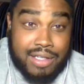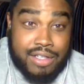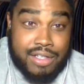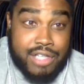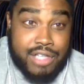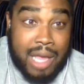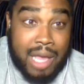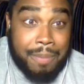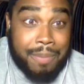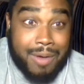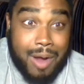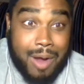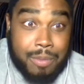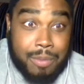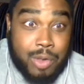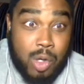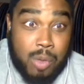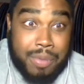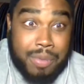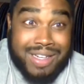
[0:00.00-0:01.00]
shaping up,
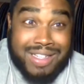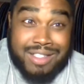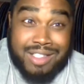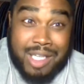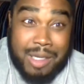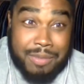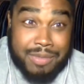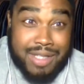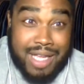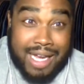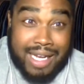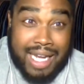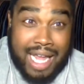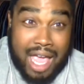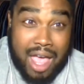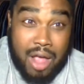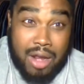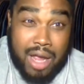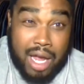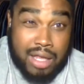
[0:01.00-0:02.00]
dude. But it seems like now,
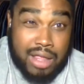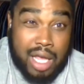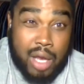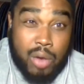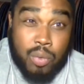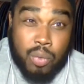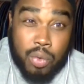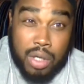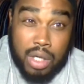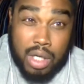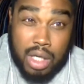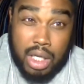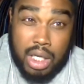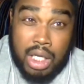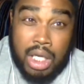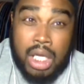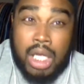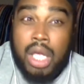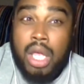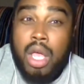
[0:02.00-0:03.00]
like they
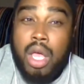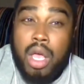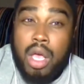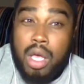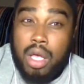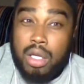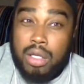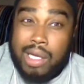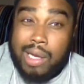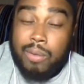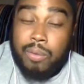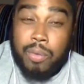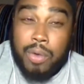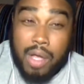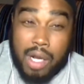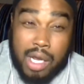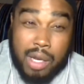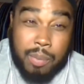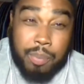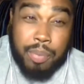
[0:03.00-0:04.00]

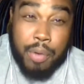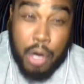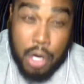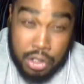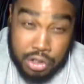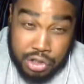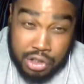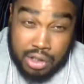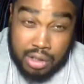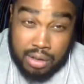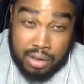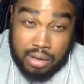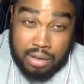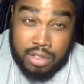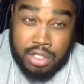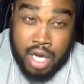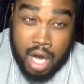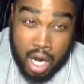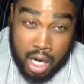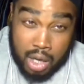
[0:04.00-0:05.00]
really pushing
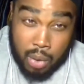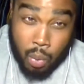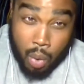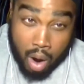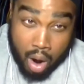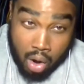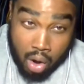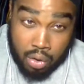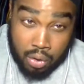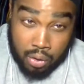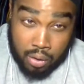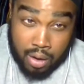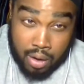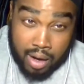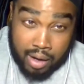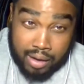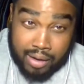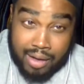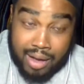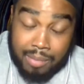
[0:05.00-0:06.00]
Johnny Walker. Like
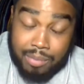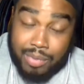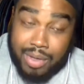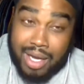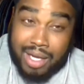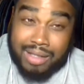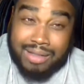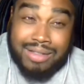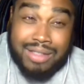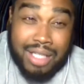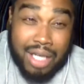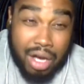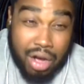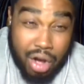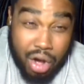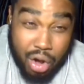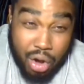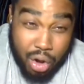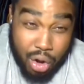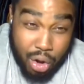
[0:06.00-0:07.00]
I'm like,
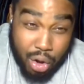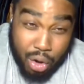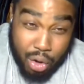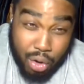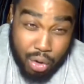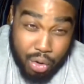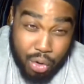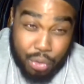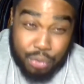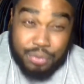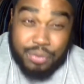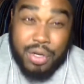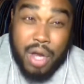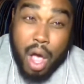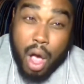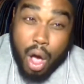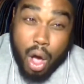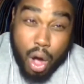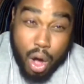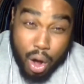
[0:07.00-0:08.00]
no,
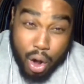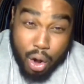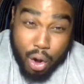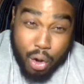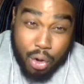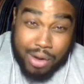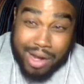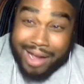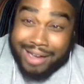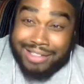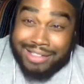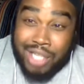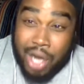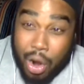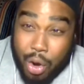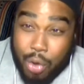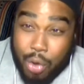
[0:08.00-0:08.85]
like don't.